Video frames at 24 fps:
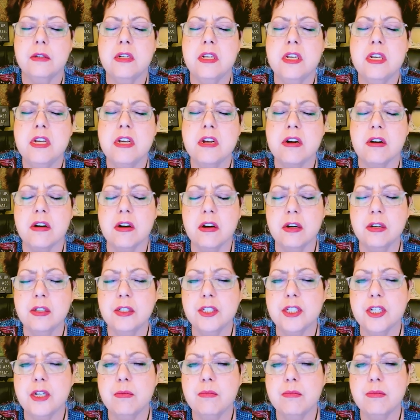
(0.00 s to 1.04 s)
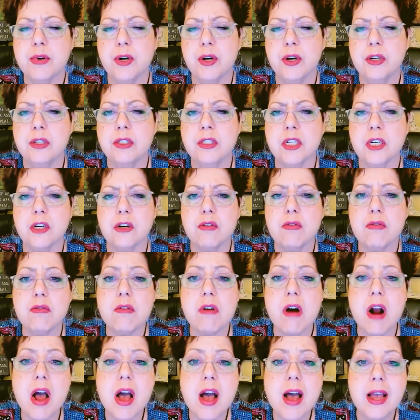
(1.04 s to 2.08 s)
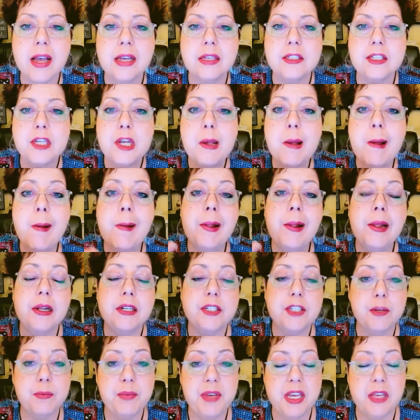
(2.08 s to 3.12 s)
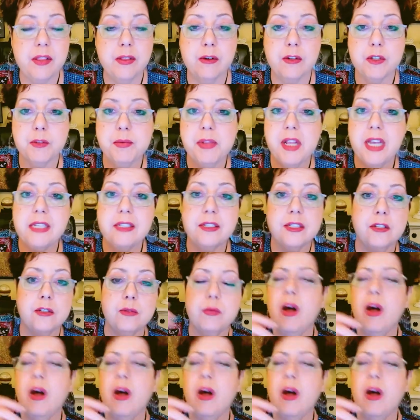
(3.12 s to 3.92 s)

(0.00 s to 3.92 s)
yearns and burns and cries to be in those places.